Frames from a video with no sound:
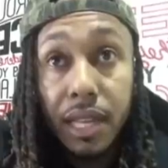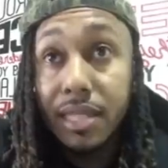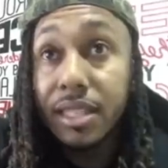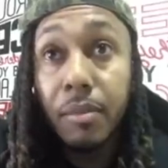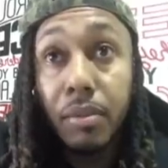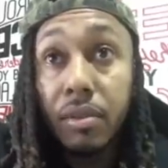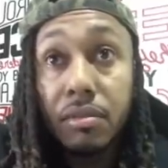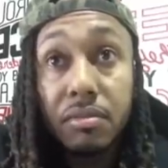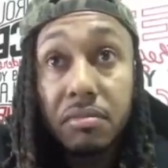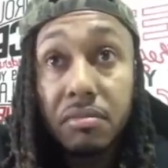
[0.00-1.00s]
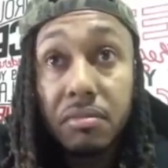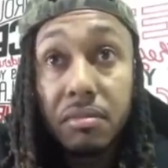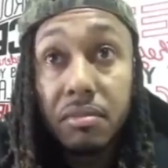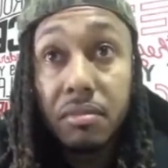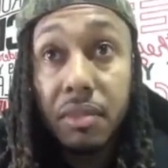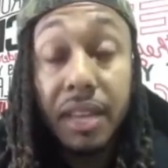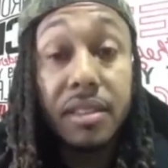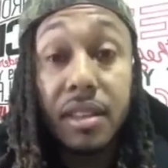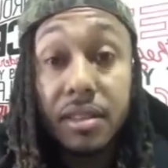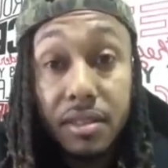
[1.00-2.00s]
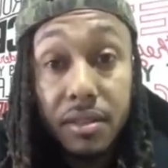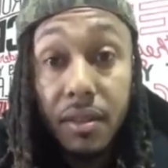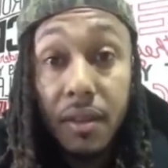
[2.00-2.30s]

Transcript: As simple as this.